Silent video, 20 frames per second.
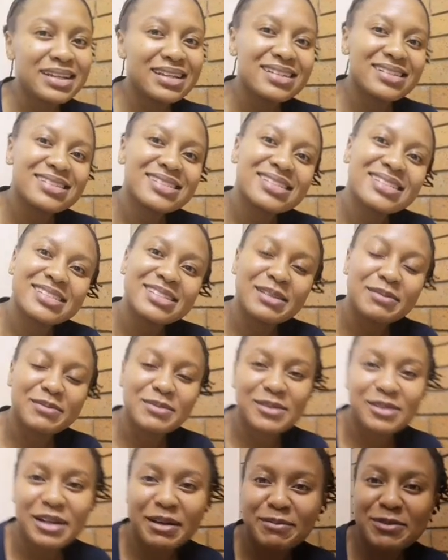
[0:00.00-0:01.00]
please
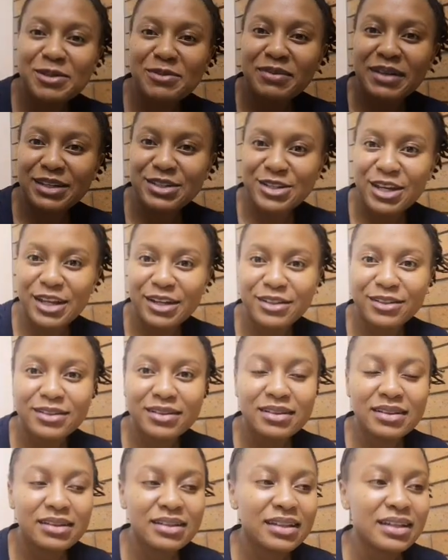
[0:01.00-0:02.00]
subscribe to my
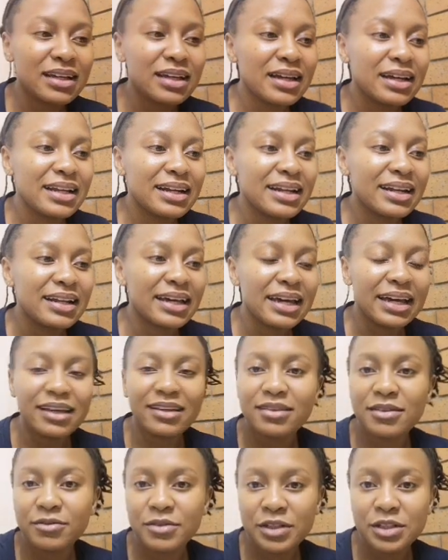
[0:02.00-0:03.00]
channel.
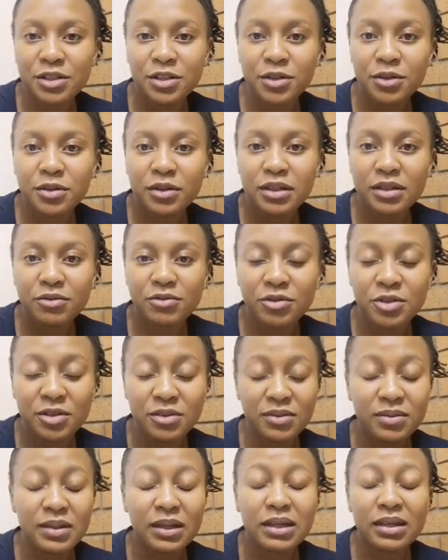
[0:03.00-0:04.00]
Like the video if
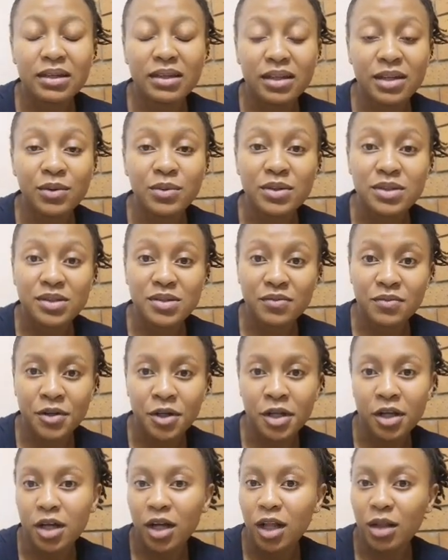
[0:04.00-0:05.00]
you think it was
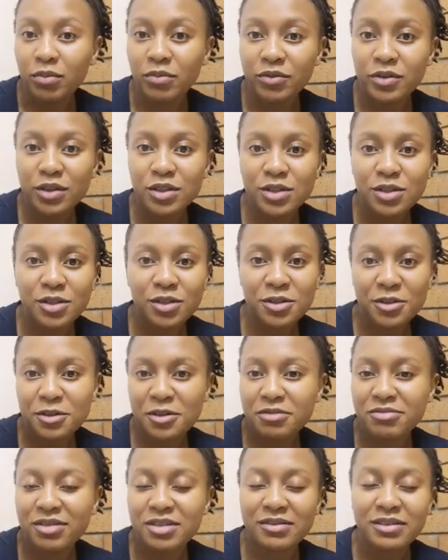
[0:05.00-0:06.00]
very helpful to
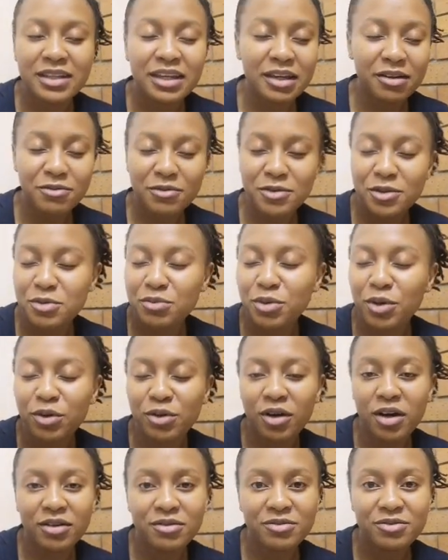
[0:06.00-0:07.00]
you, if it gave you
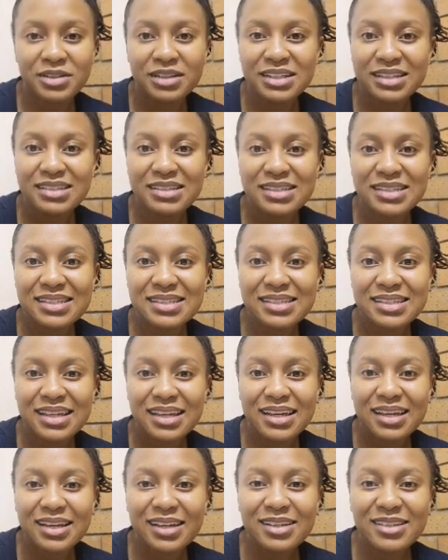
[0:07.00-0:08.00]
more confidence.
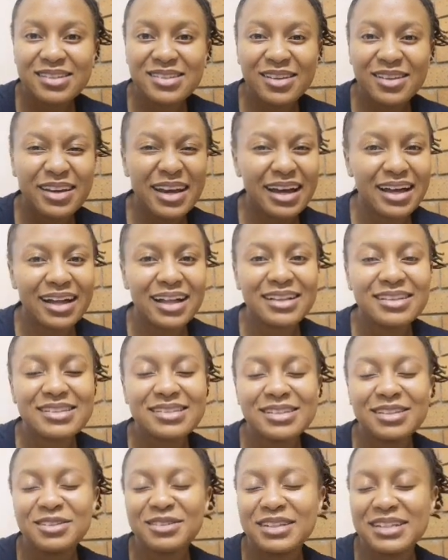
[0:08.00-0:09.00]
So yeah, I'll
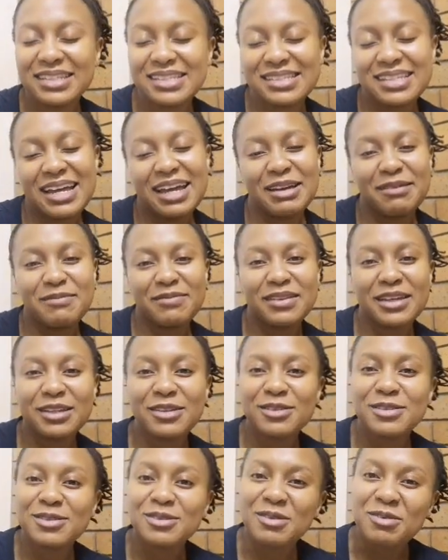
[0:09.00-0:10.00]
see you next time.
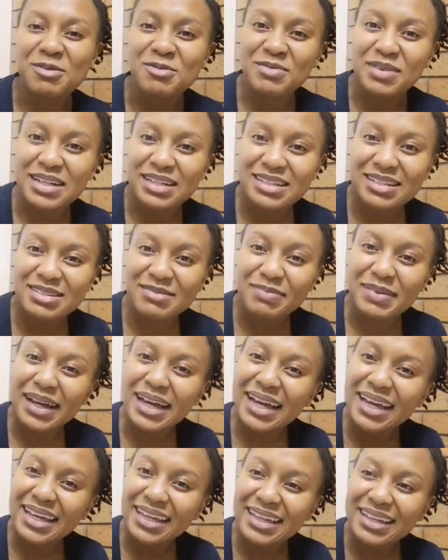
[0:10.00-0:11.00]
Thank you so much.
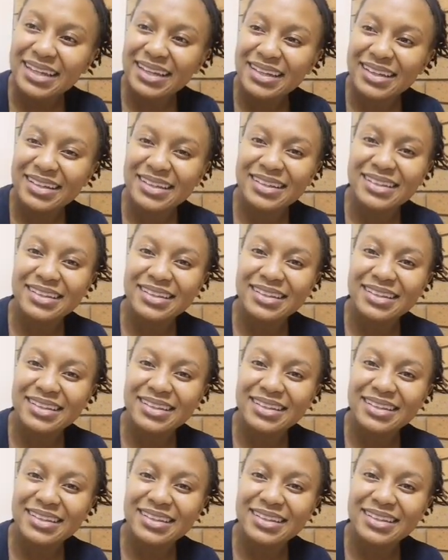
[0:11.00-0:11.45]
Bye.